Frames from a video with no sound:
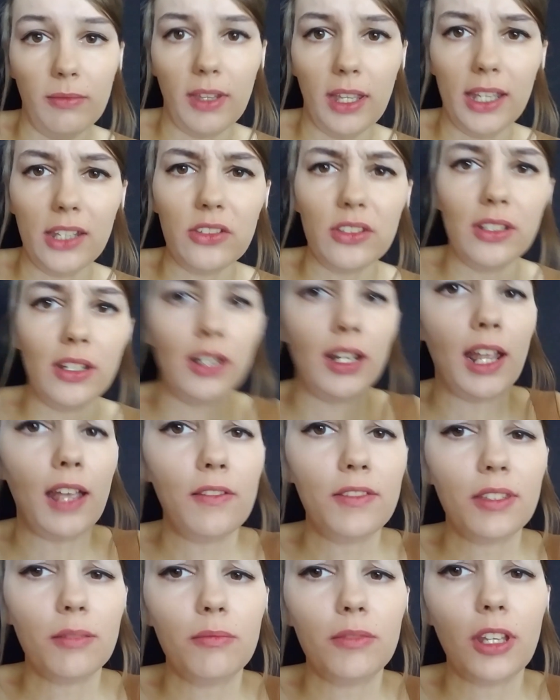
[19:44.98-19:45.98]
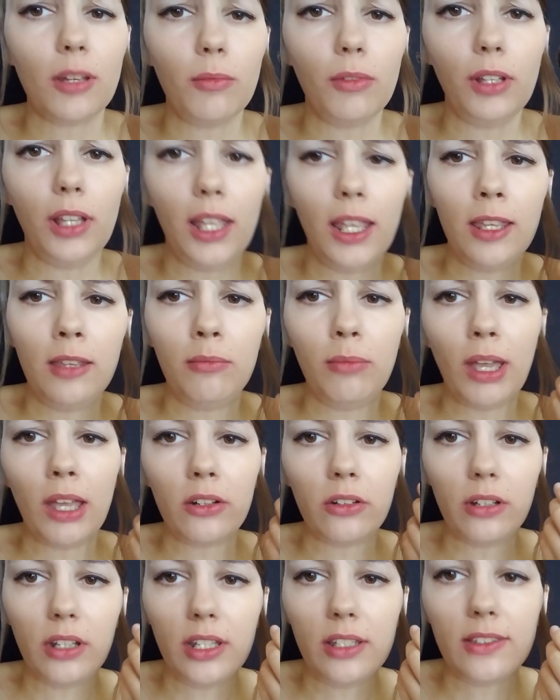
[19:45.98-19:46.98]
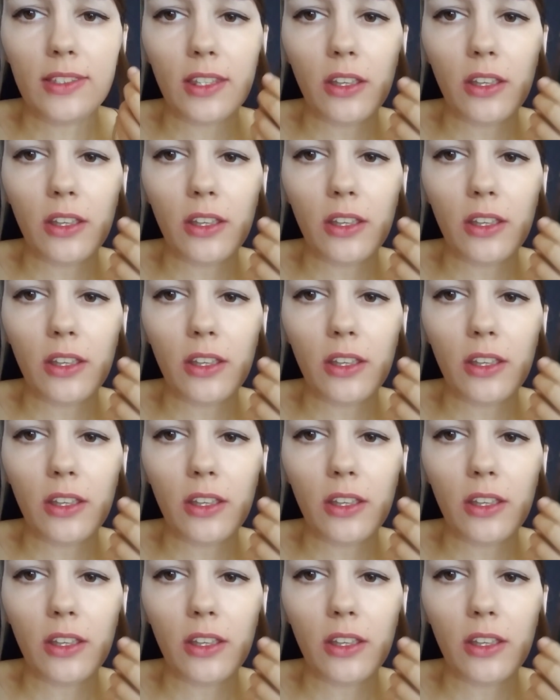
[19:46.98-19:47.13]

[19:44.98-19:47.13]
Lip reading: I actually did have some AA batteries,